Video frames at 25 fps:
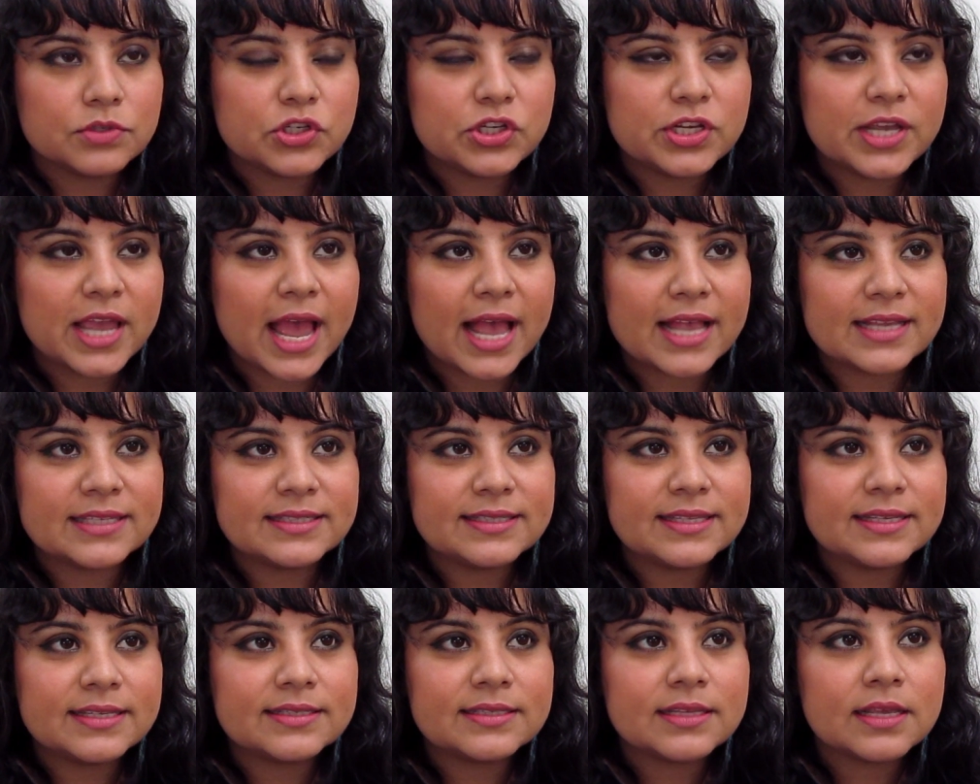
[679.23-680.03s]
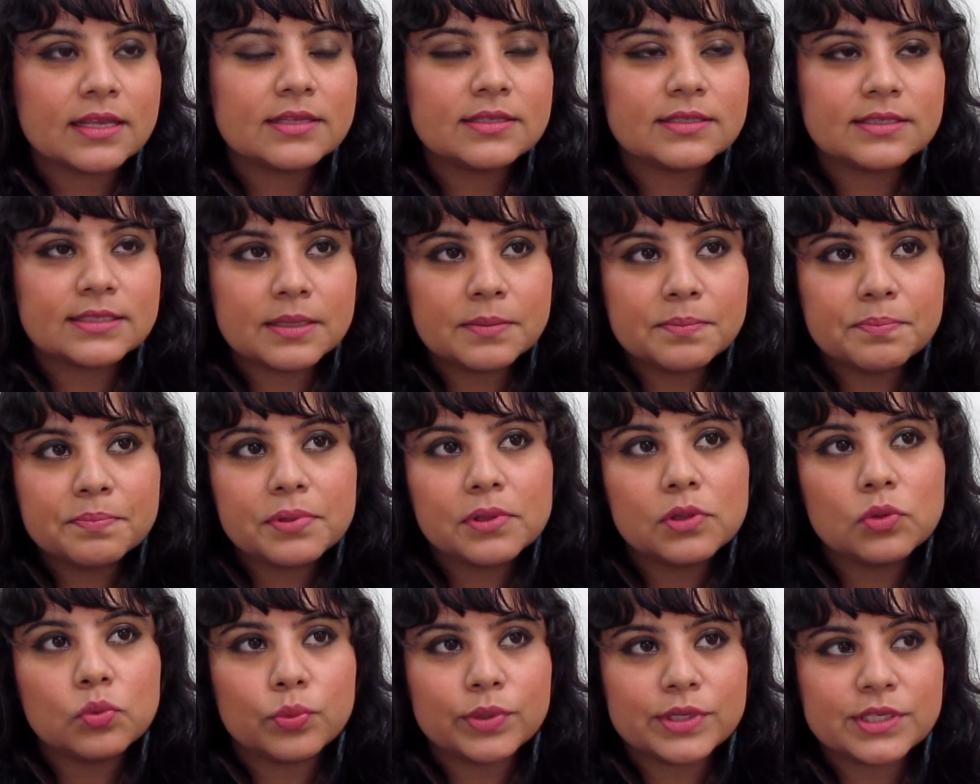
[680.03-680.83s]
She has this
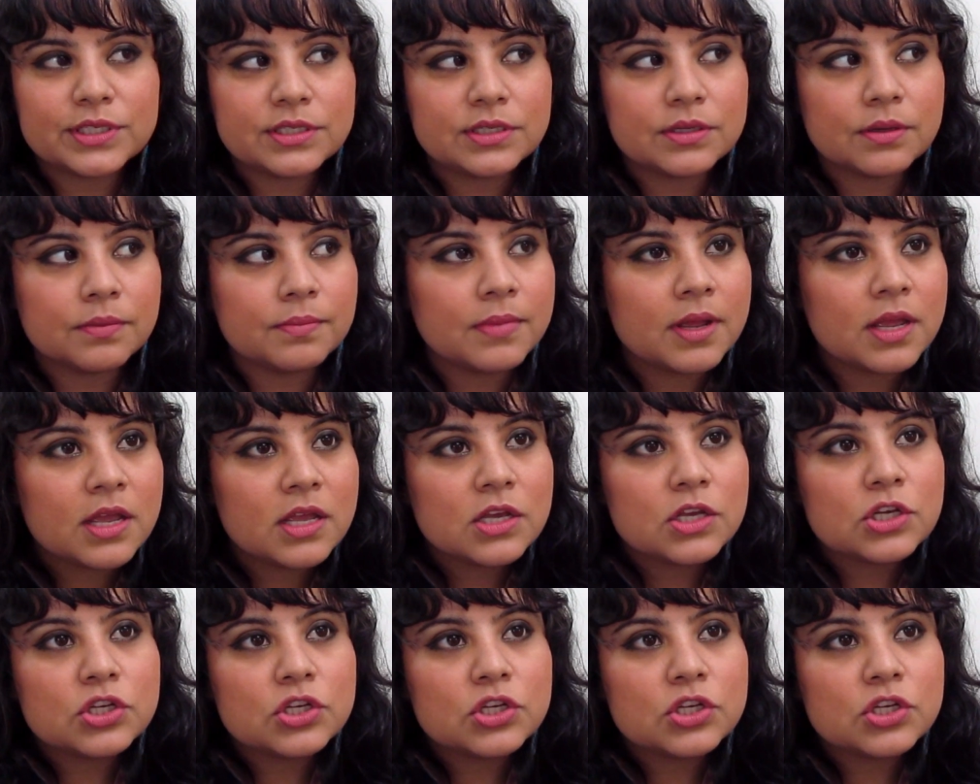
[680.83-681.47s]
simple wisdom.